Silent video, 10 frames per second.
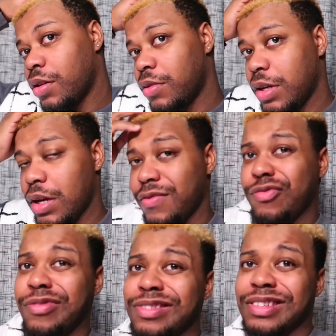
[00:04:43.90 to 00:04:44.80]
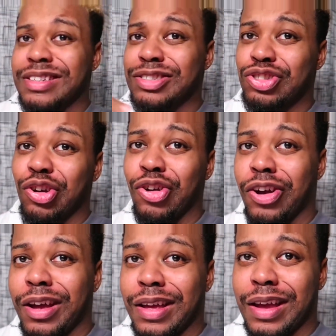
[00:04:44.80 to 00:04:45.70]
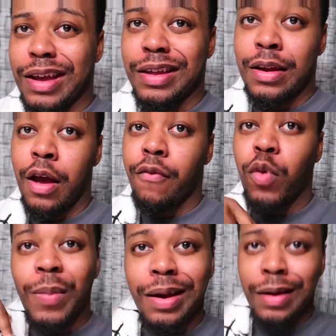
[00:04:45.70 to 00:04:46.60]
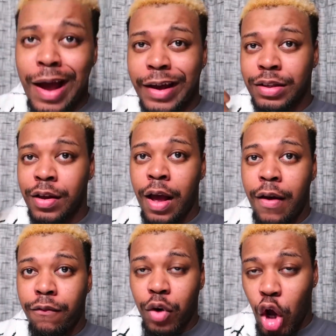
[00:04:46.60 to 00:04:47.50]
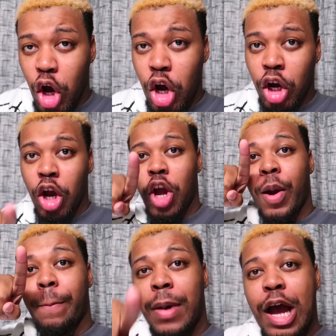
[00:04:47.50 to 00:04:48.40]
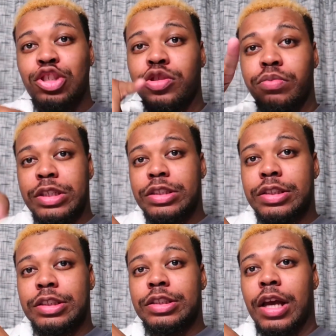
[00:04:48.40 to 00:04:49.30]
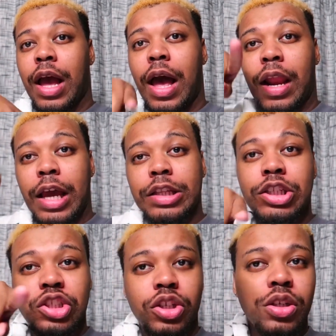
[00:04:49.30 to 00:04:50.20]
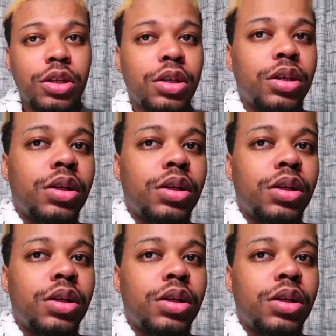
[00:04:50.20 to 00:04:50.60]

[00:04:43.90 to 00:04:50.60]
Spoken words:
Oh yeah, if you see this shirt again from my last vlog, mind your business. I like this shirt.